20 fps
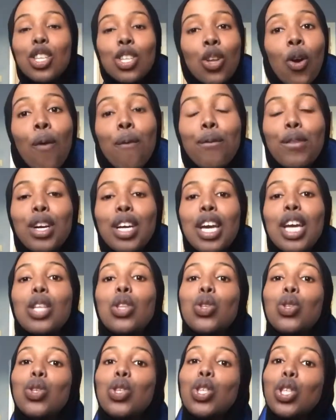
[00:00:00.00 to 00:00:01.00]
don't
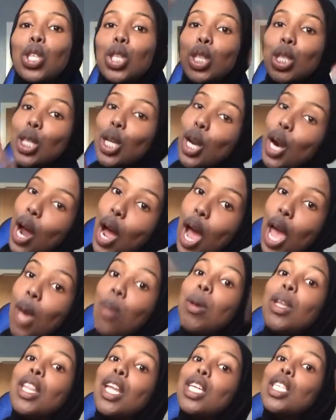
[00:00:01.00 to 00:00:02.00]
forget to
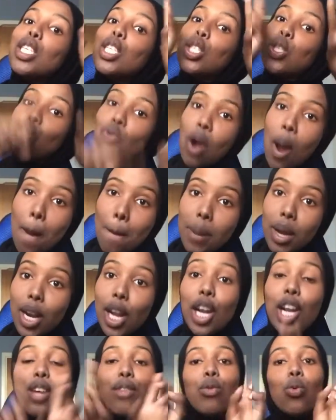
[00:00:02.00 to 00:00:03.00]
subscribe, hit that subscribe
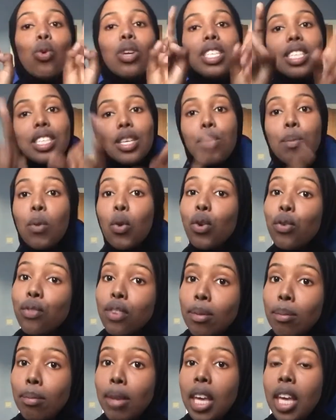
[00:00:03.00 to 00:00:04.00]
button if you want to see more
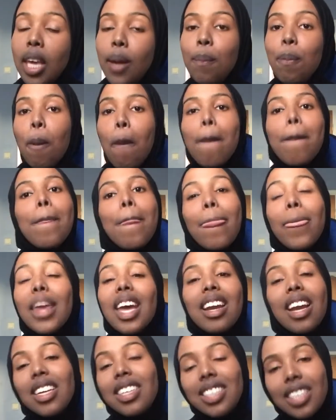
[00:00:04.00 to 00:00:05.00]
from me.
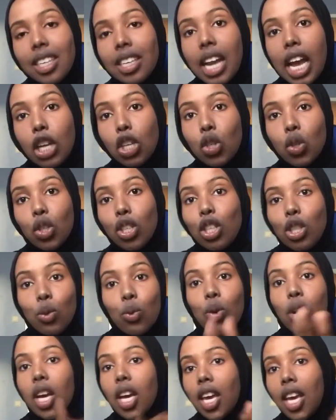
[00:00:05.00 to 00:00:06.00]
And I didn't actually
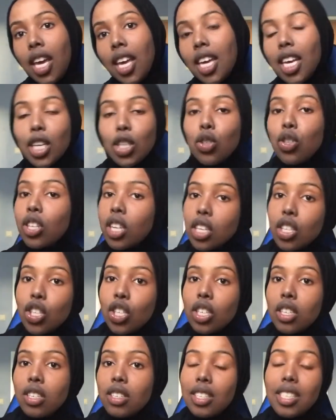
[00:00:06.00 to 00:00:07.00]
do a
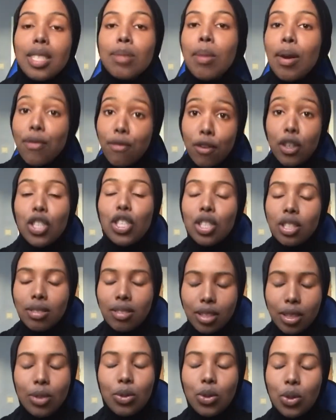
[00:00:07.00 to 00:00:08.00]
introduction. This is my
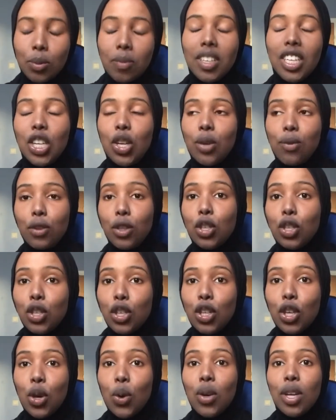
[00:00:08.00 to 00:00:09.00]
first YouTube video, if you
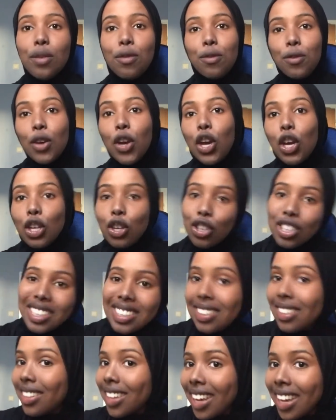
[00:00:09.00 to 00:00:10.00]
didn't know. If you're
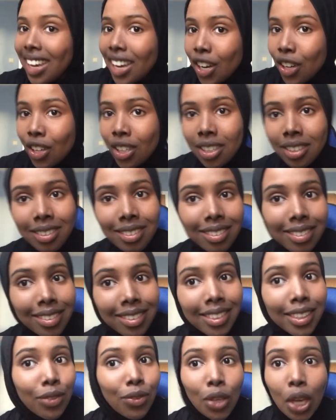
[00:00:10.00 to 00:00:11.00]
still here,
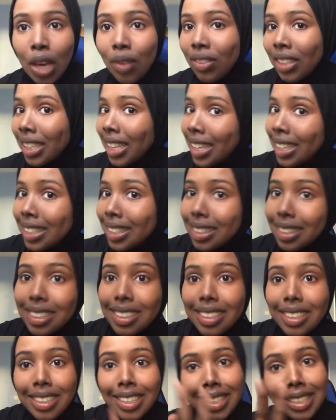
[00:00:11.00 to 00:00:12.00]
if you have like
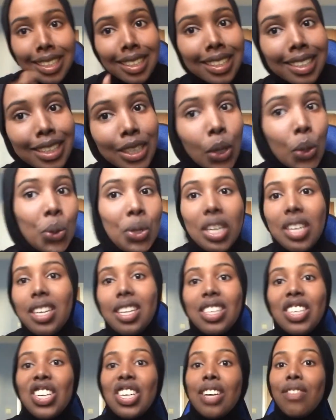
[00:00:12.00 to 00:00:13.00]
already
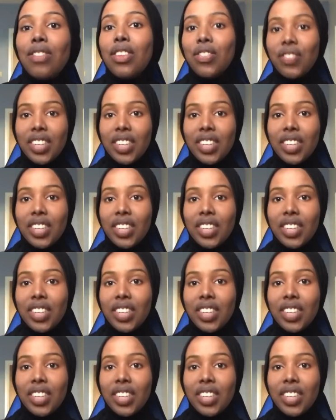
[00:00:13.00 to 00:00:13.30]
turned up the